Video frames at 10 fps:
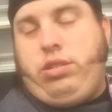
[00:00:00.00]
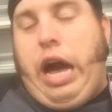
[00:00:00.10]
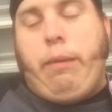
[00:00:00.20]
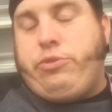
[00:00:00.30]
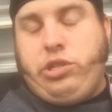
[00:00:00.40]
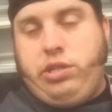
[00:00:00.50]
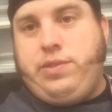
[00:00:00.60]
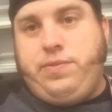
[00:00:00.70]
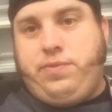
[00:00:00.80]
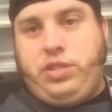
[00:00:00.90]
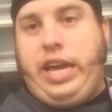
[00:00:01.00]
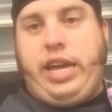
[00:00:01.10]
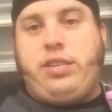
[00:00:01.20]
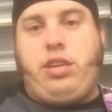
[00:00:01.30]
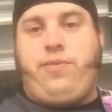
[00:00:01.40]
options for
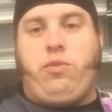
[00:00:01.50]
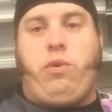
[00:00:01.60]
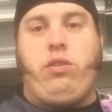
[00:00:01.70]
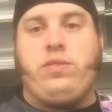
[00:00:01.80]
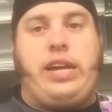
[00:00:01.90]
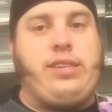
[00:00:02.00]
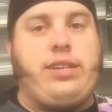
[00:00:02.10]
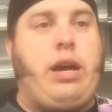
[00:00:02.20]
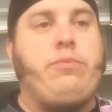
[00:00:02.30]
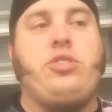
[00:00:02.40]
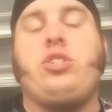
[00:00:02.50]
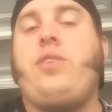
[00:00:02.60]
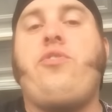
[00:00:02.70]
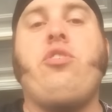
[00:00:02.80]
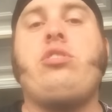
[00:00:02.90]
days if you're one of those guys likes options.
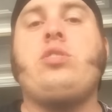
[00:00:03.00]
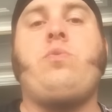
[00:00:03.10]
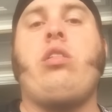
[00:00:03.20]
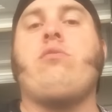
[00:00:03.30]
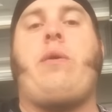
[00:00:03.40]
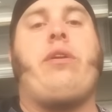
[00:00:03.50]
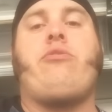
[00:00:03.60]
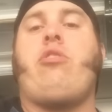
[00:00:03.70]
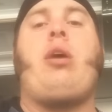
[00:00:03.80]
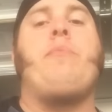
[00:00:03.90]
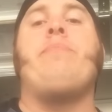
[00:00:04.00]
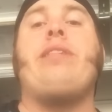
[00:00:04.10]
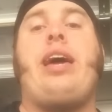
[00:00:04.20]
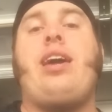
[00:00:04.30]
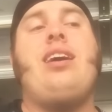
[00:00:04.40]
If you're just one of those, I want to turn up and
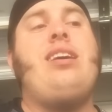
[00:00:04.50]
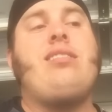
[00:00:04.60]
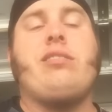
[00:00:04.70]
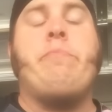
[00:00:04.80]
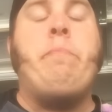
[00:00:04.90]
play, this